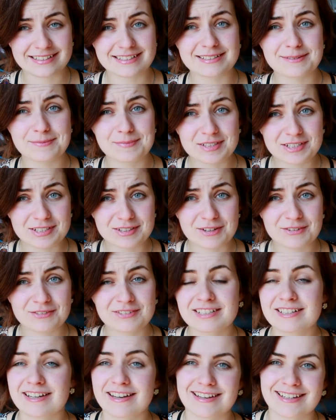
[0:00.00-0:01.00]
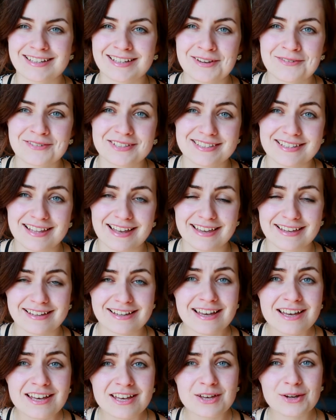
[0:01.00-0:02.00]
in the middle of the night I was
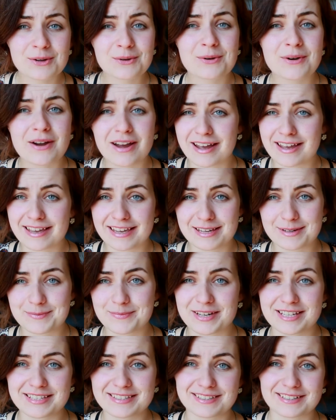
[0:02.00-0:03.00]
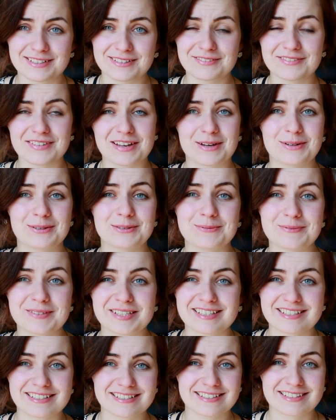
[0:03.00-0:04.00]
like crying myself out
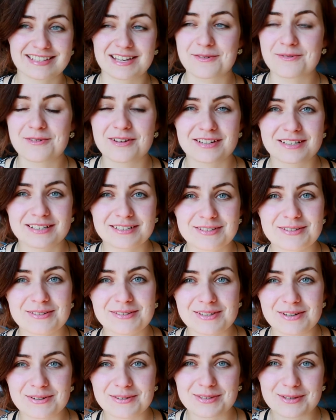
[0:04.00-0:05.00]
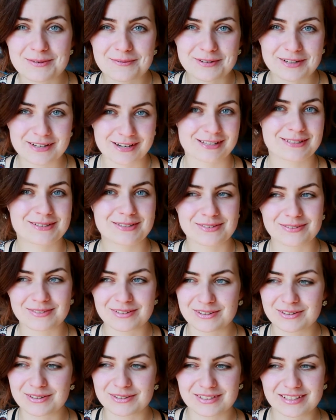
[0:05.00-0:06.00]
because I wanted to go somewhere else to
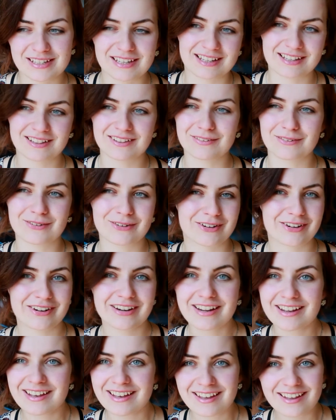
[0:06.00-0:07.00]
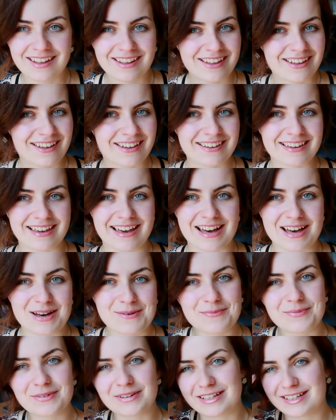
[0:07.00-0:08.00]
a hotel or yeah,
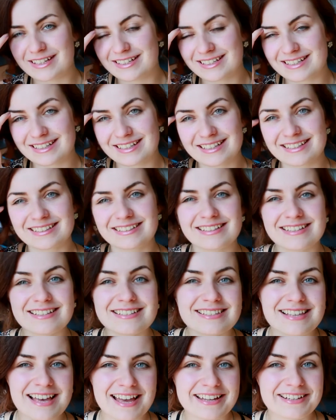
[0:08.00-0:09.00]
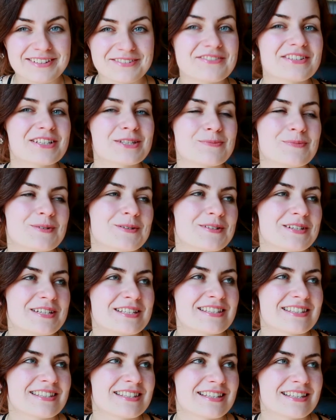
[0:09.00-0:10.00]
but these kind of
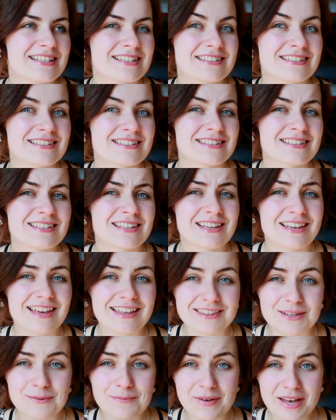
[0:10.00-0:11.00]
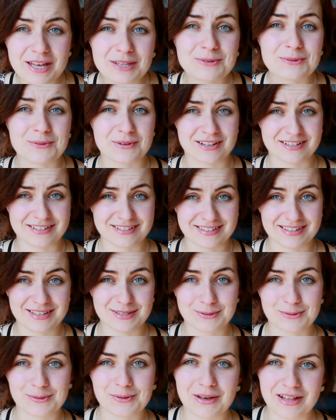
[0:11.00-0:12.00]
experiences the bad ones
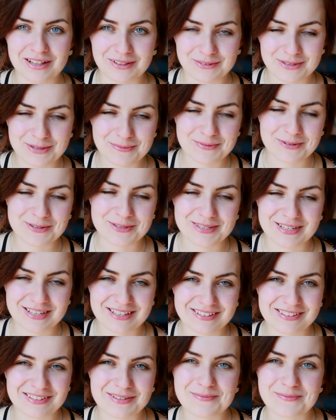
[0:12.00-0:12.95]
as well represent